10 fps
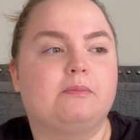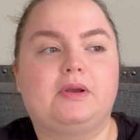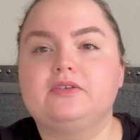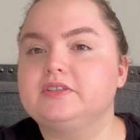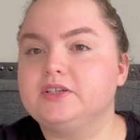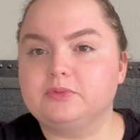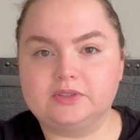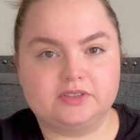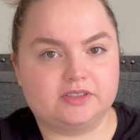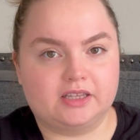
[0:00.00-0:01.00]
Apparently it
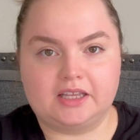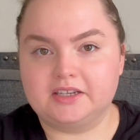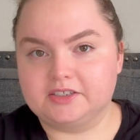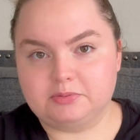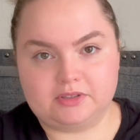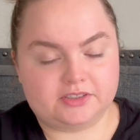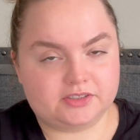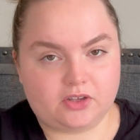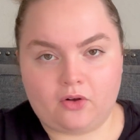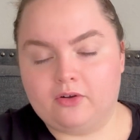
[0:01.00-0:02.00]
was the ladies
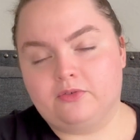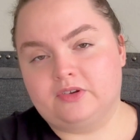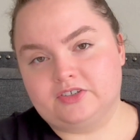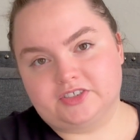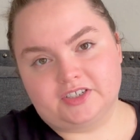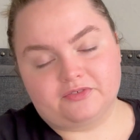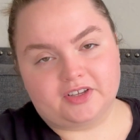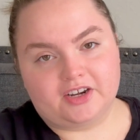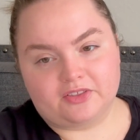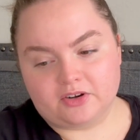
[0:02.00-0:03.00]
plus all of their
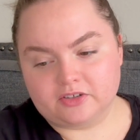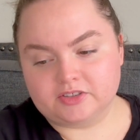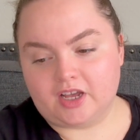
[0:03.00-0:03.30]
significant others.